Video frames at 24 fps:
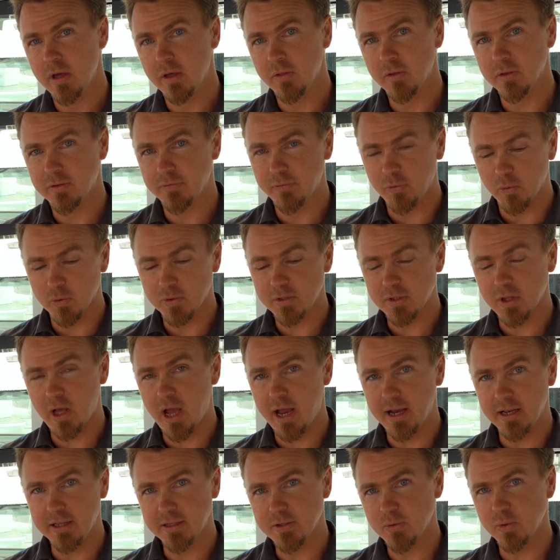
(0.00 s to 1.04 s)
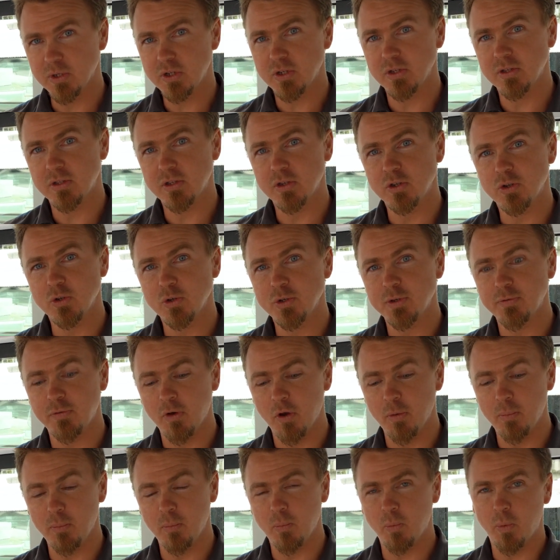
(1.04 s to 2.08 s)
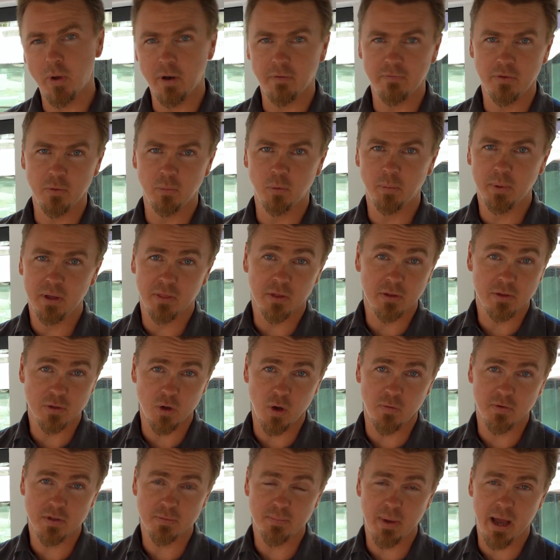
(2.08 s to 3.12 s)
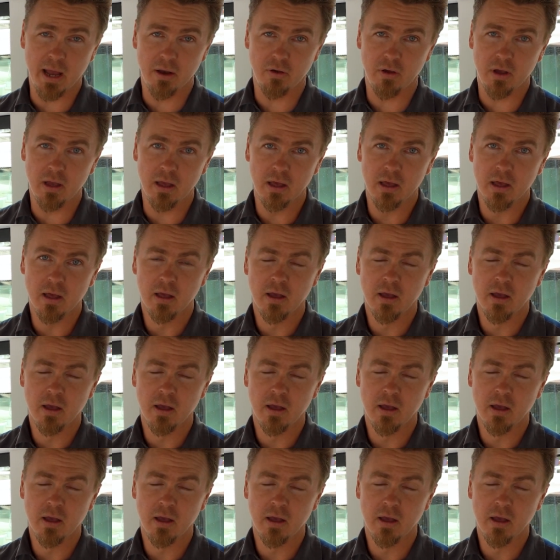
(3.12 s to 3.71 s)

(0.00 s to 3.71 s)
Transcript: There's 4 sliding switches to choose from. One of them will be the service battery.